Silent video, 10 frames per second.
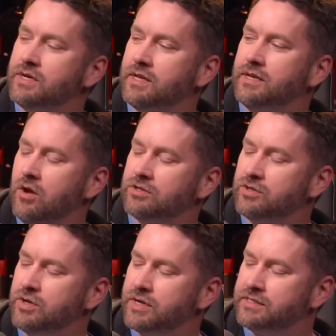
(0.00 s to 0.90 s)
And also,
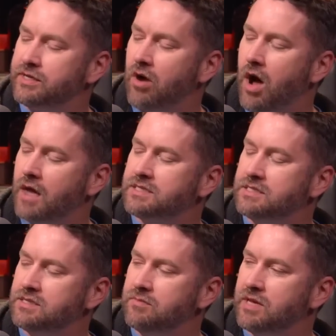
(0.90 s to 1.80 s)
do you consider
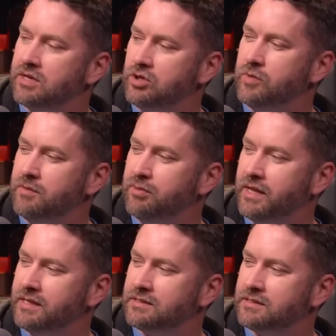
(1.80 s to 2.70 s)
Austin to be a humid
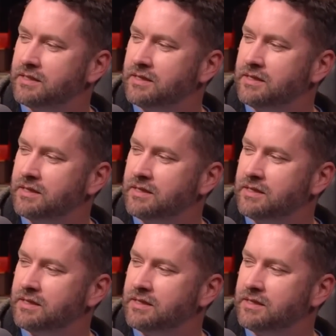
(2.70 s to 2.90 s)
place?